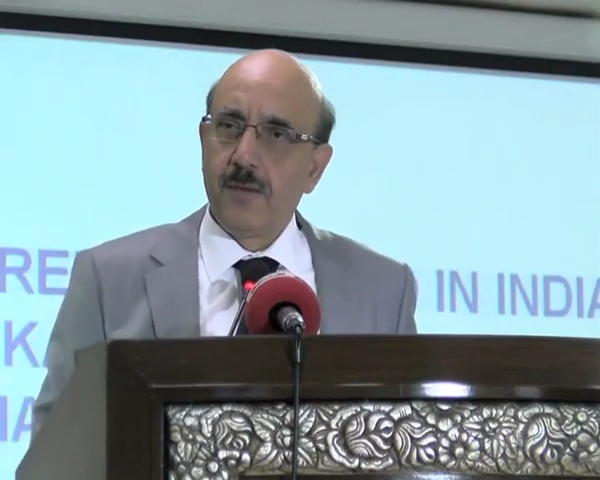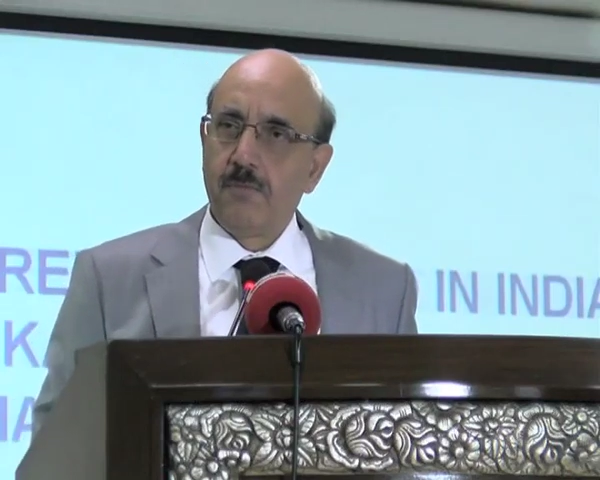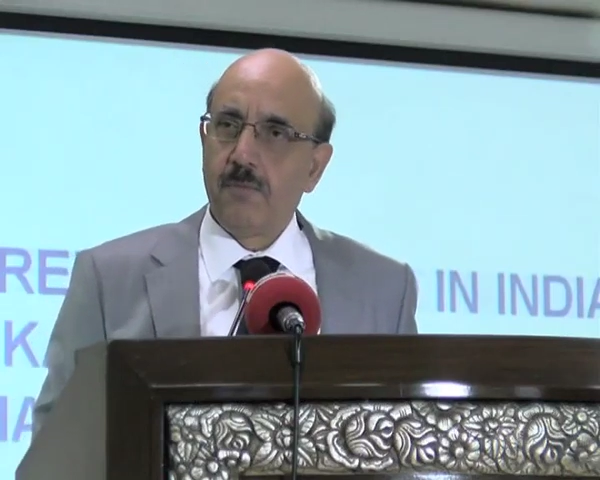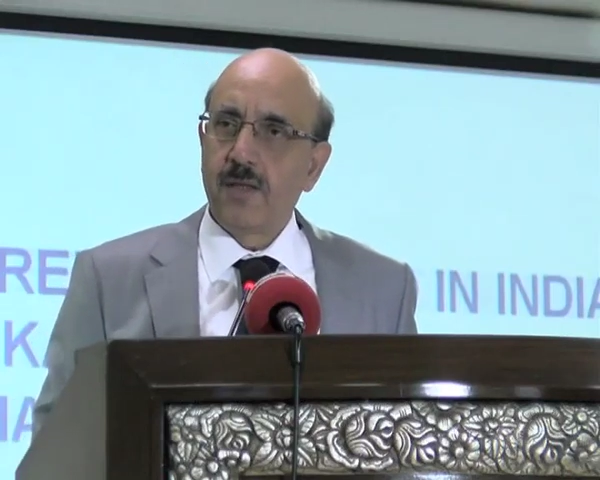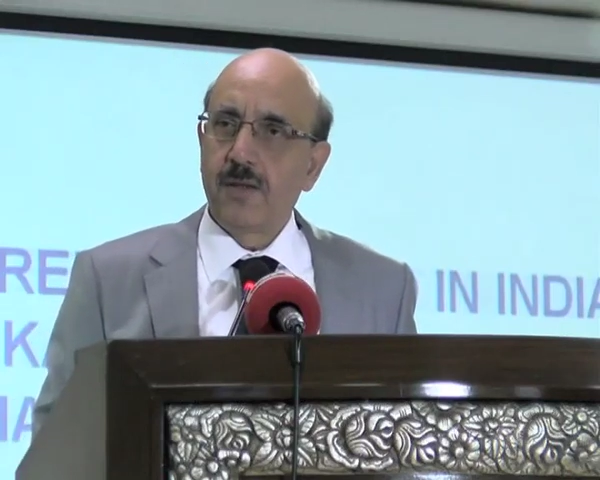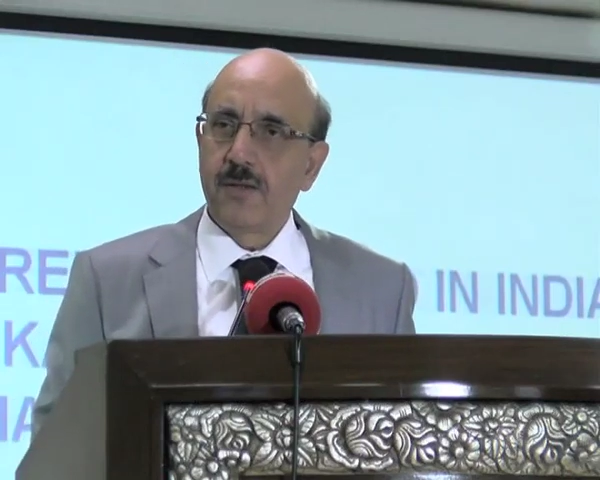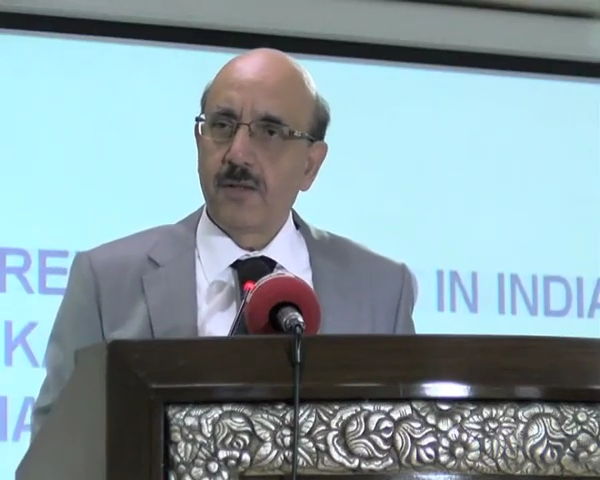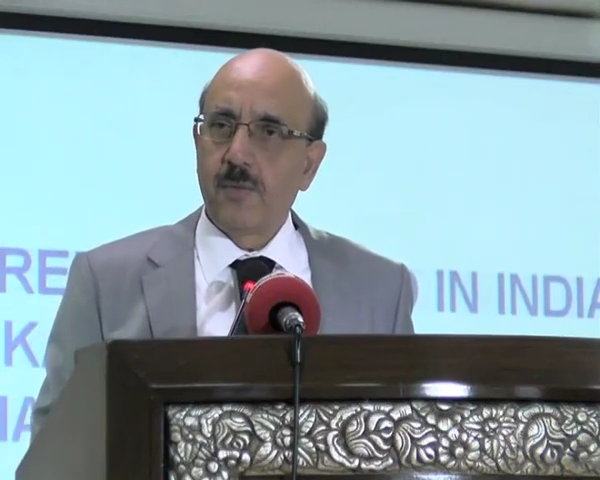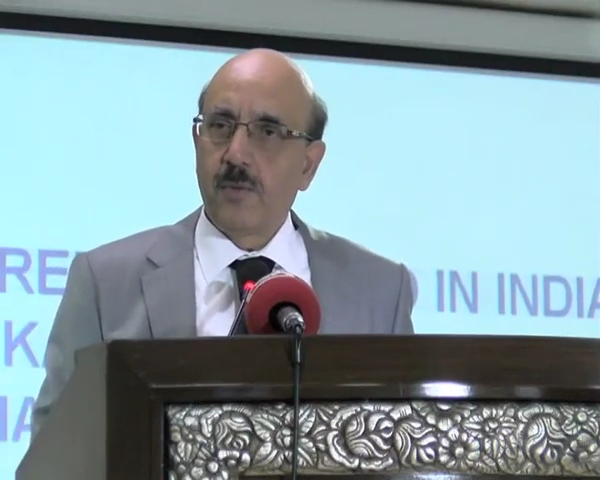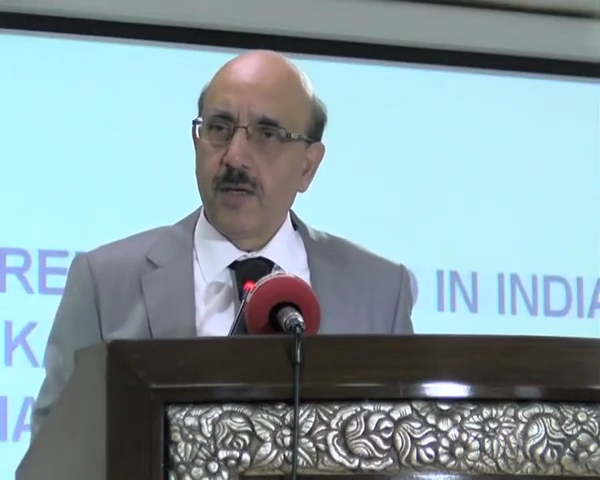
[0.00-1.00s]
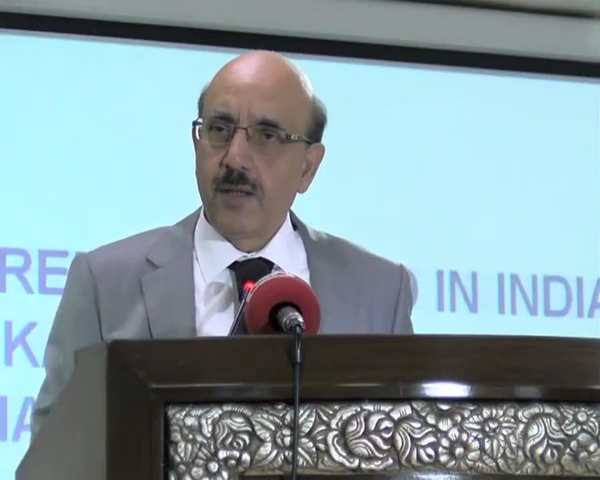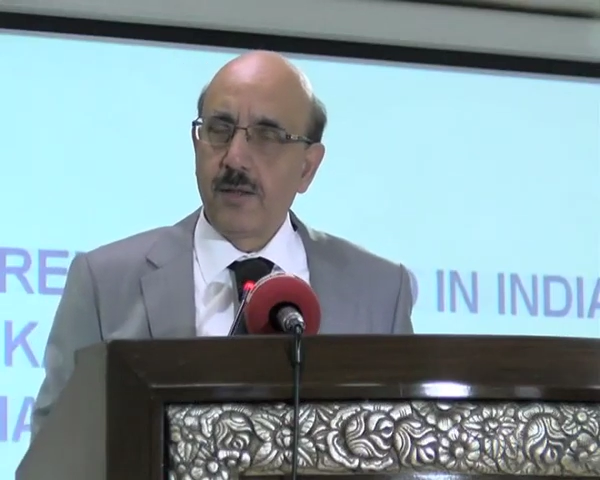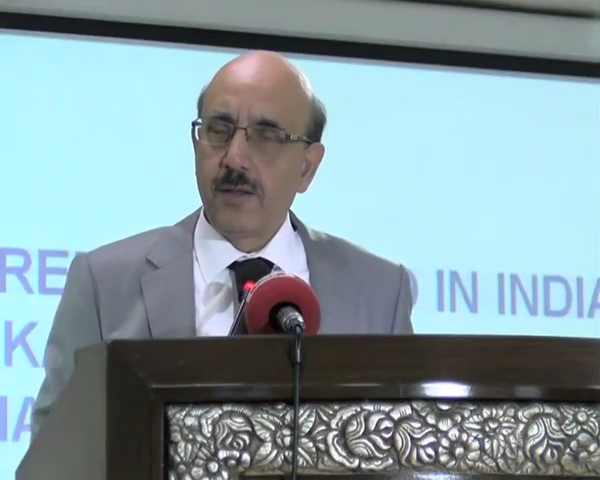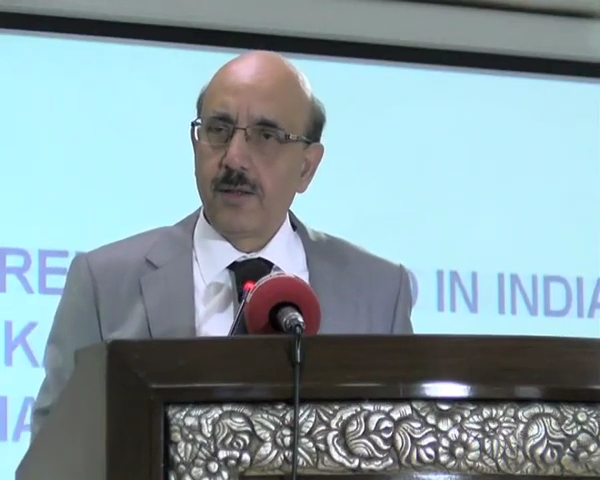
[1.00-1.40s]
Mothers are worried